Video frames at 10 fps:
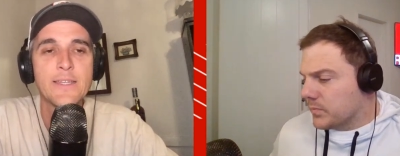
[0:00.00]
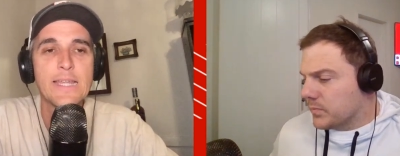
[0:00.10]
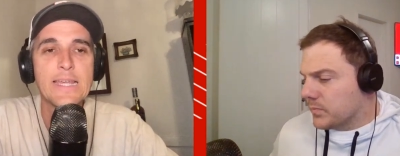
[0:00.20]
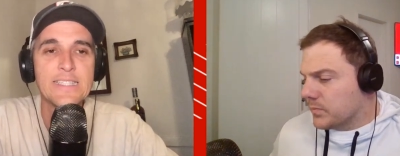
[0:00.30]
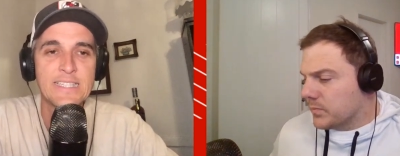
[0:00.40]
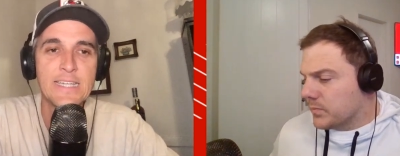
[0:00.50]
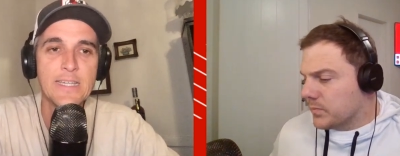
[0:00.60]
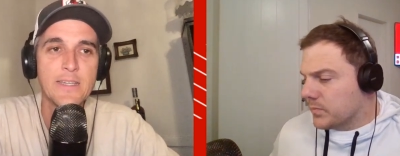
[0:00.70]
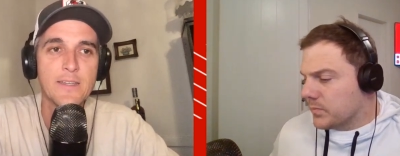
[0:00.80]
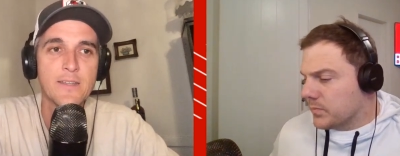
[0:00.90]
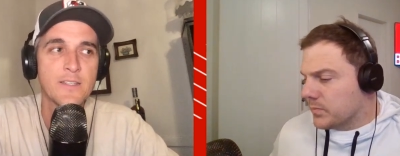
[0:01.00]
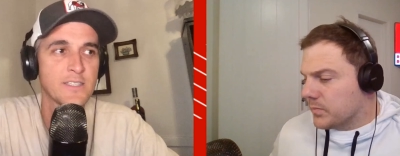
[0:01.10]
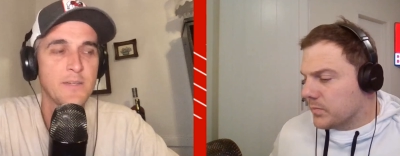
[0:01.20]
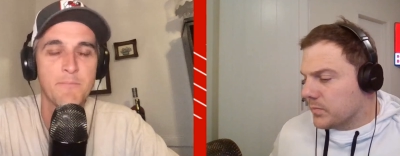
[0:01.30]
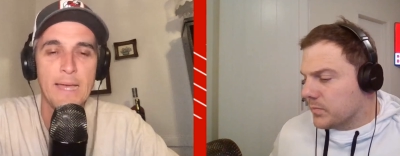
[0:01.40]
Speaker 1: is he? Does
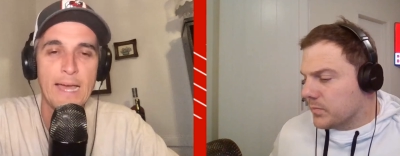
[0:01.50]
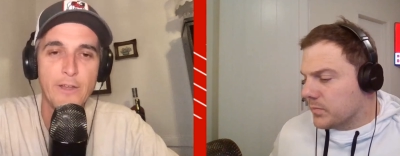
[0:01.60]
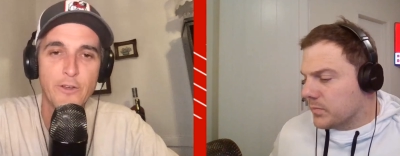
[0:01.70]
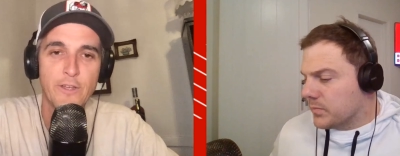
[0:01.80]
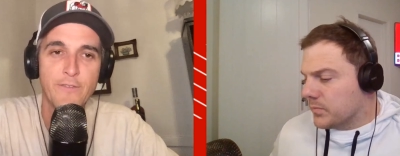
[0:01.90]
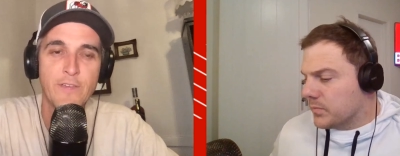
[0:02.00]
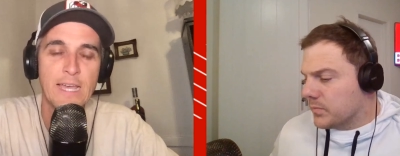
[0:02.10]
it matter if he